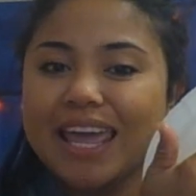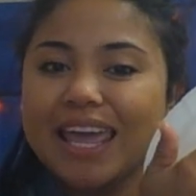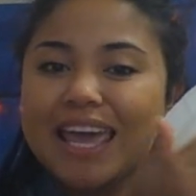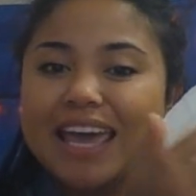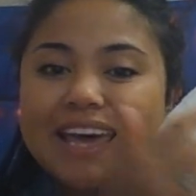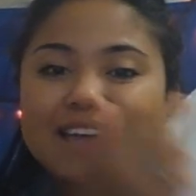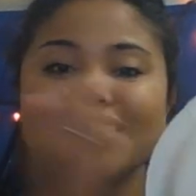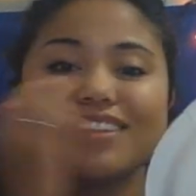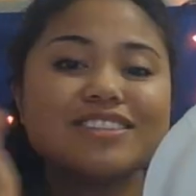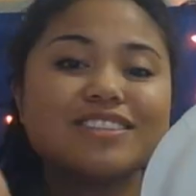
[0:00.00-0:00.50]

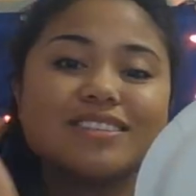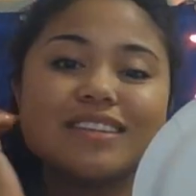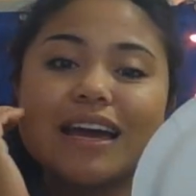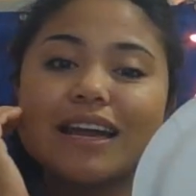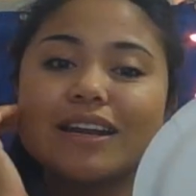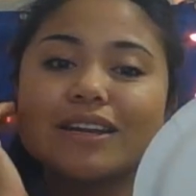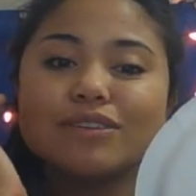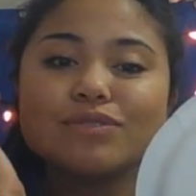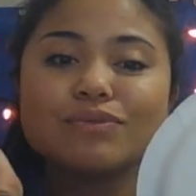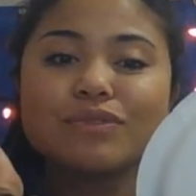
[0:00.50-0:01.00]
and the
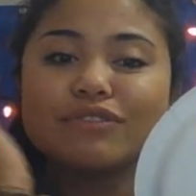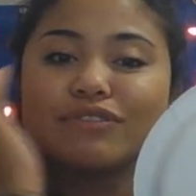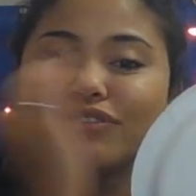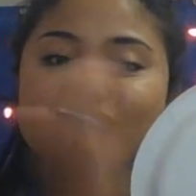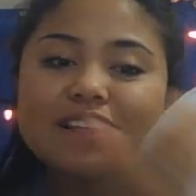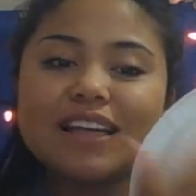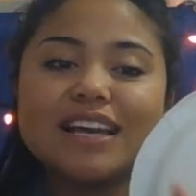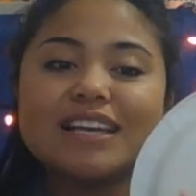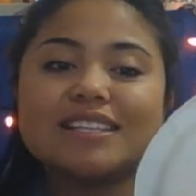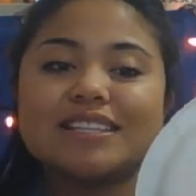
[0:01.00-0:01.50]
sun is
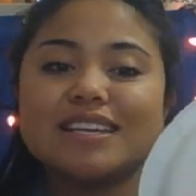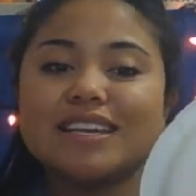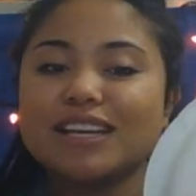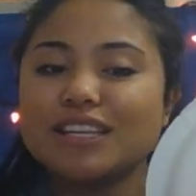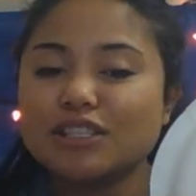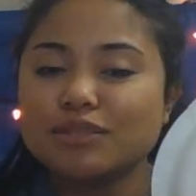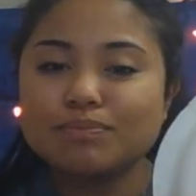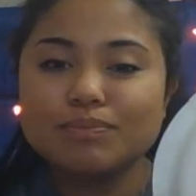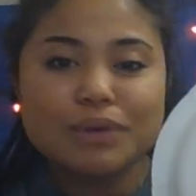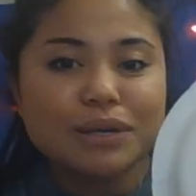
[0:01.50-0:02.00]
reflecting
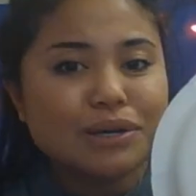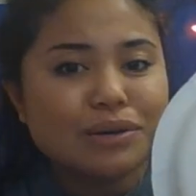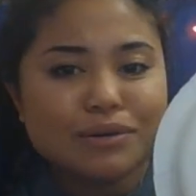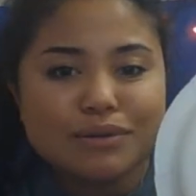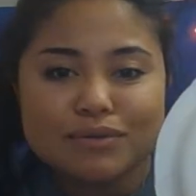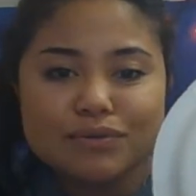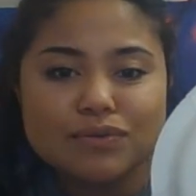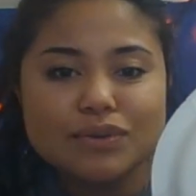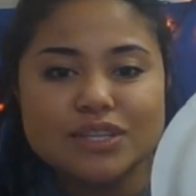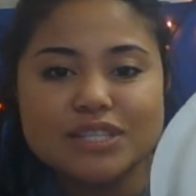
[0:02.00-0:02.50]
its
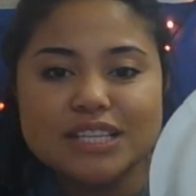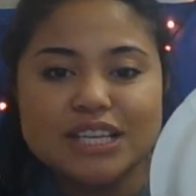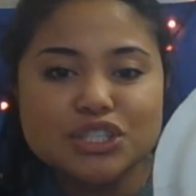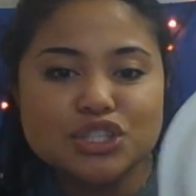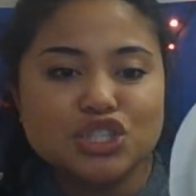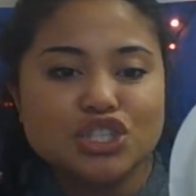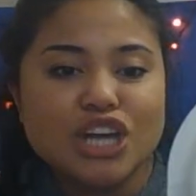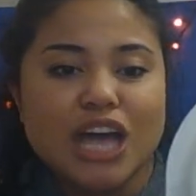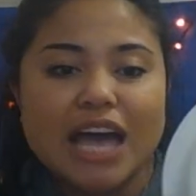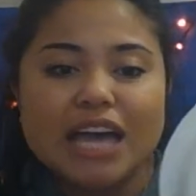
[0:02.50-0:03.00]
beautiful
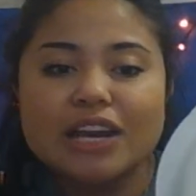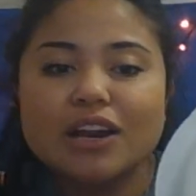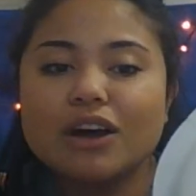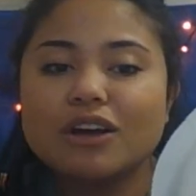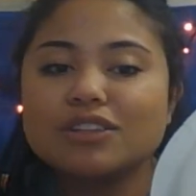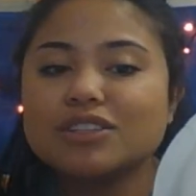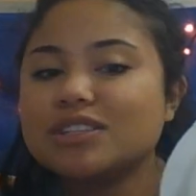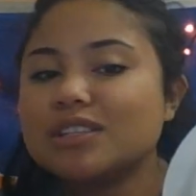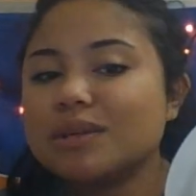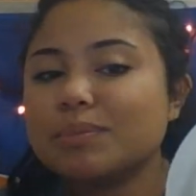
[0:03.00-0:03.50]
sunshine
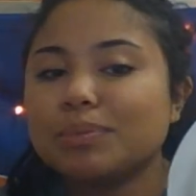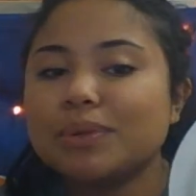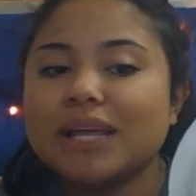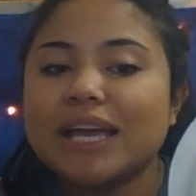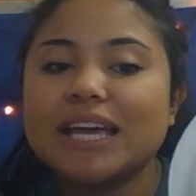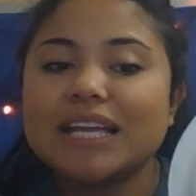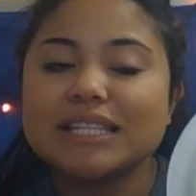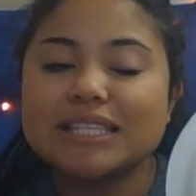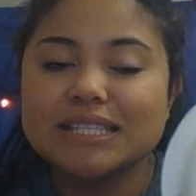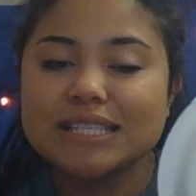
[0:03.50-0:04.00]
onto the
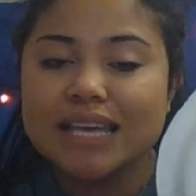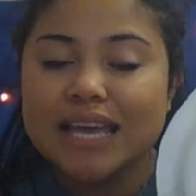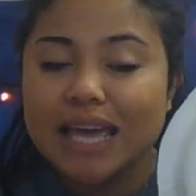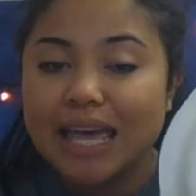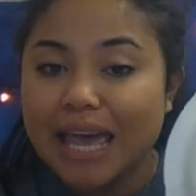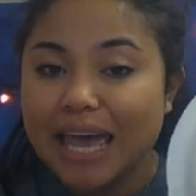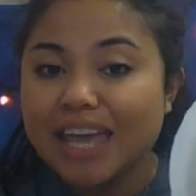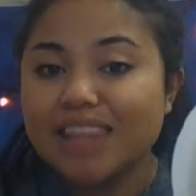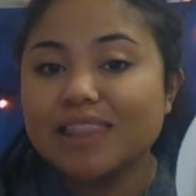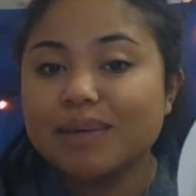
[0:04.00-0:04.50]
plants,
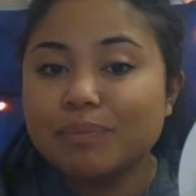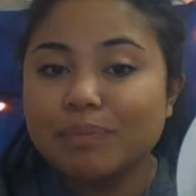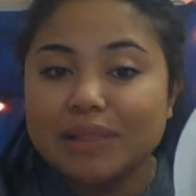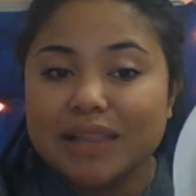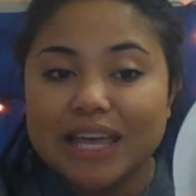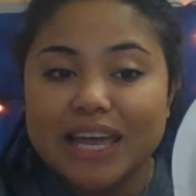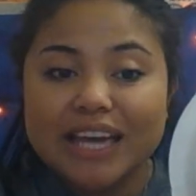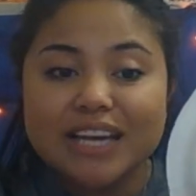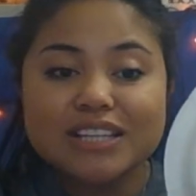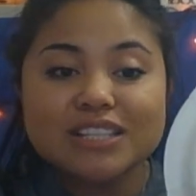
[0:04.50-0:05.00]
and the
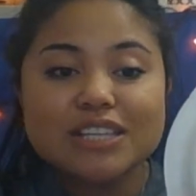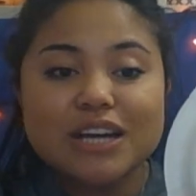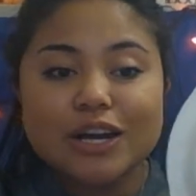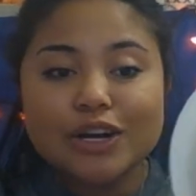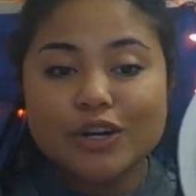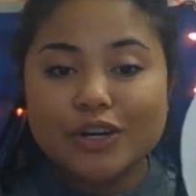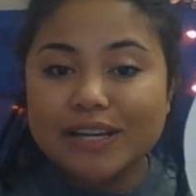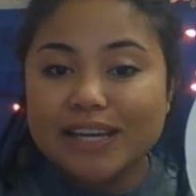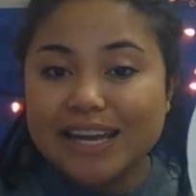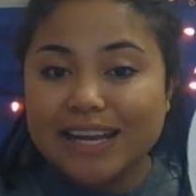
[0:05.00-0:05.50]
plants are
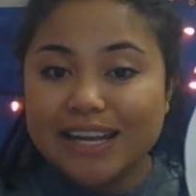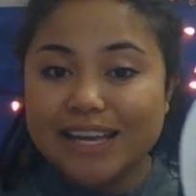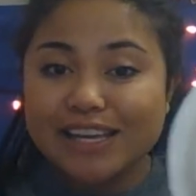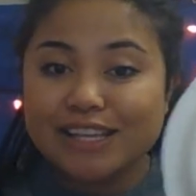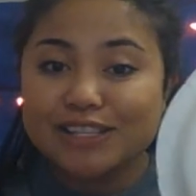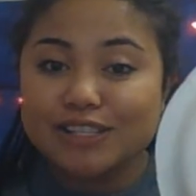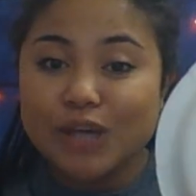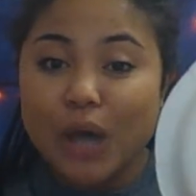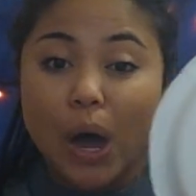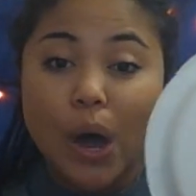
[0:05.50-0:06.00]
creating
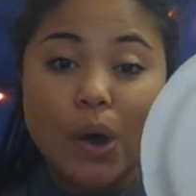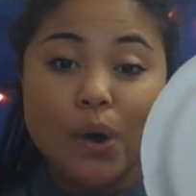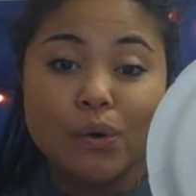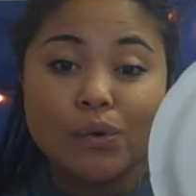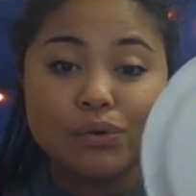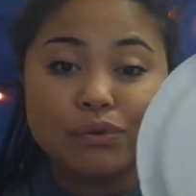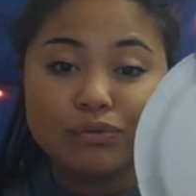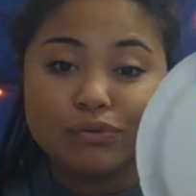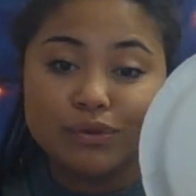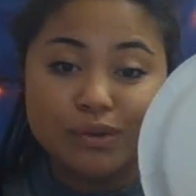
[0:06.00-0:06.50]
its
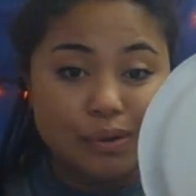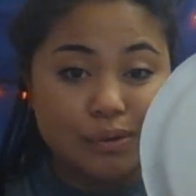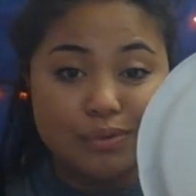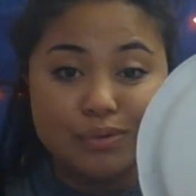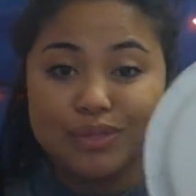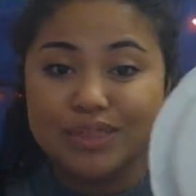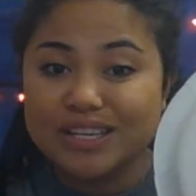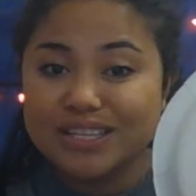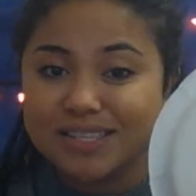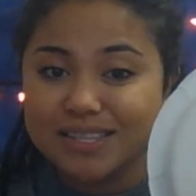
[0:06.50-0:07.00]
own food.
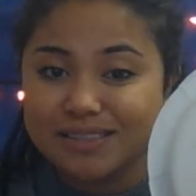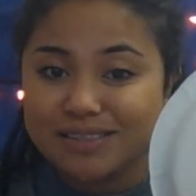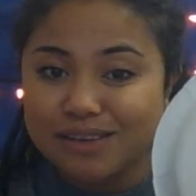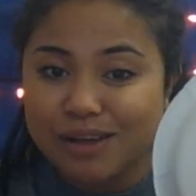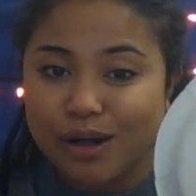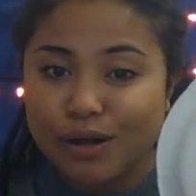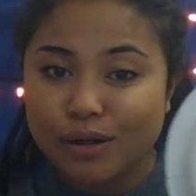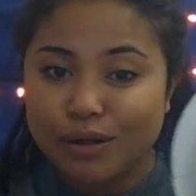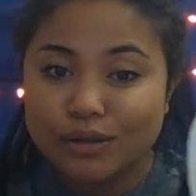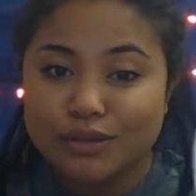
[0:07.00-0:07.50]
This is
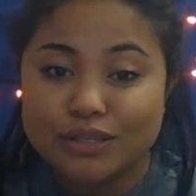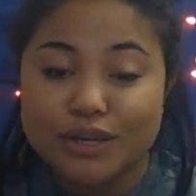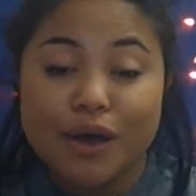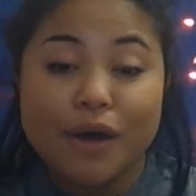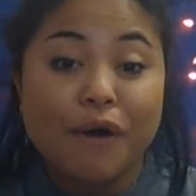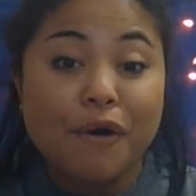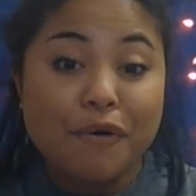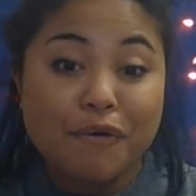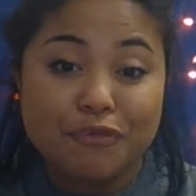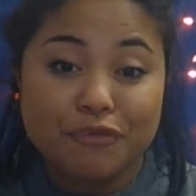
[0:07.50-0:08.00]
called
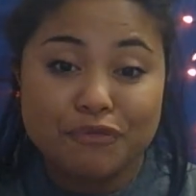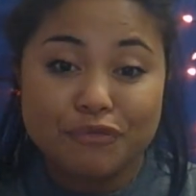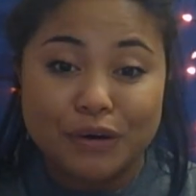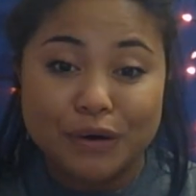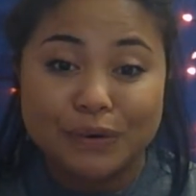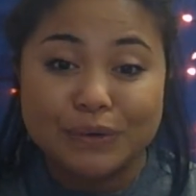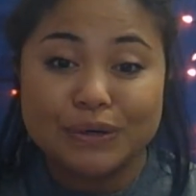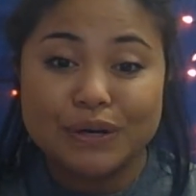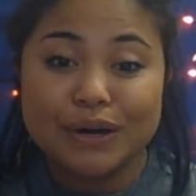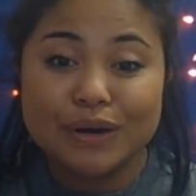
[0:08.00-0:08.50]

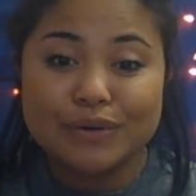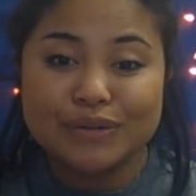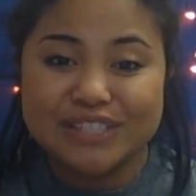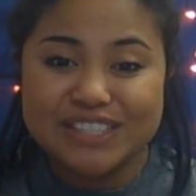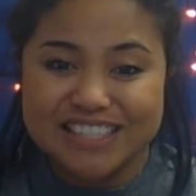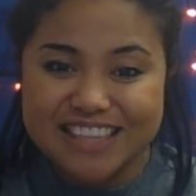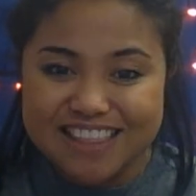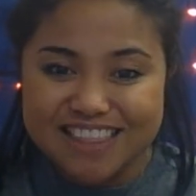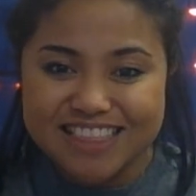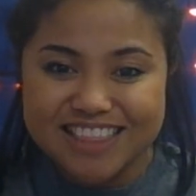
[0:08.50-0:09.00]

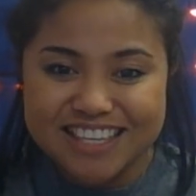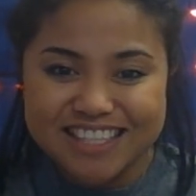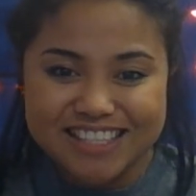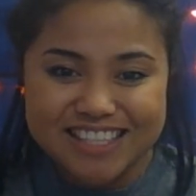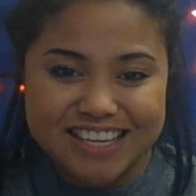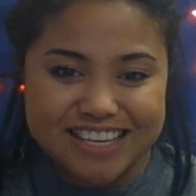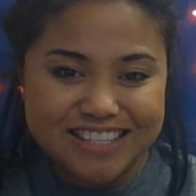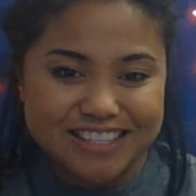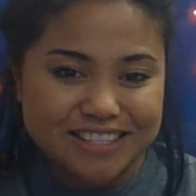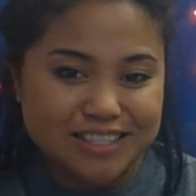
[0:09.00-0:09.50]

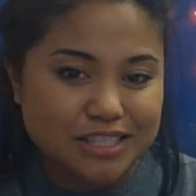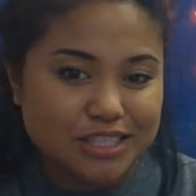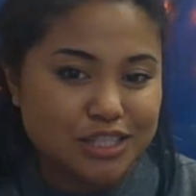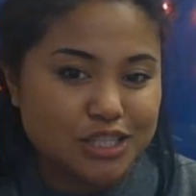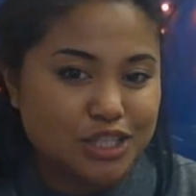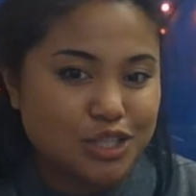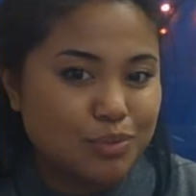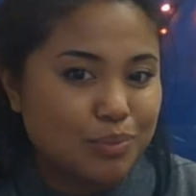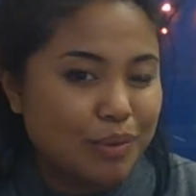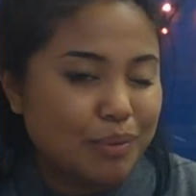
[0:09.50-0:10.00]
photosynthesis. That's a
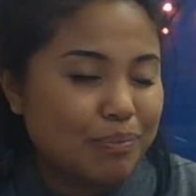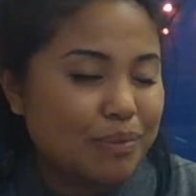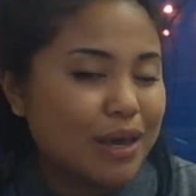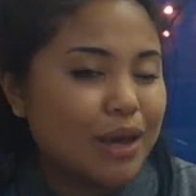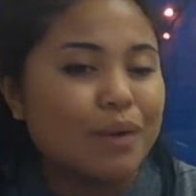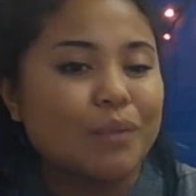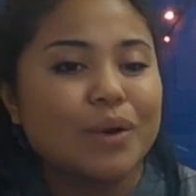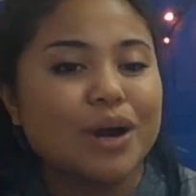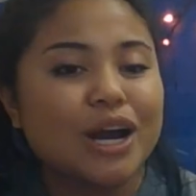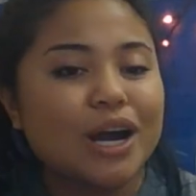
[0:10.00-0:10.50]
super
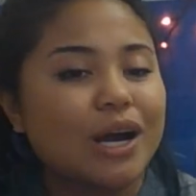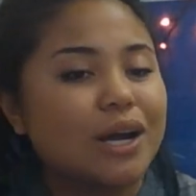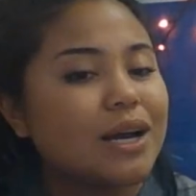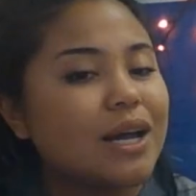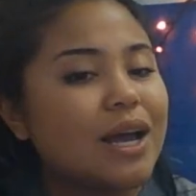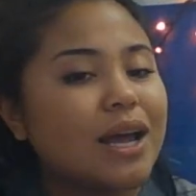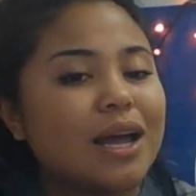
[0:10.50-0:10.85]
big word.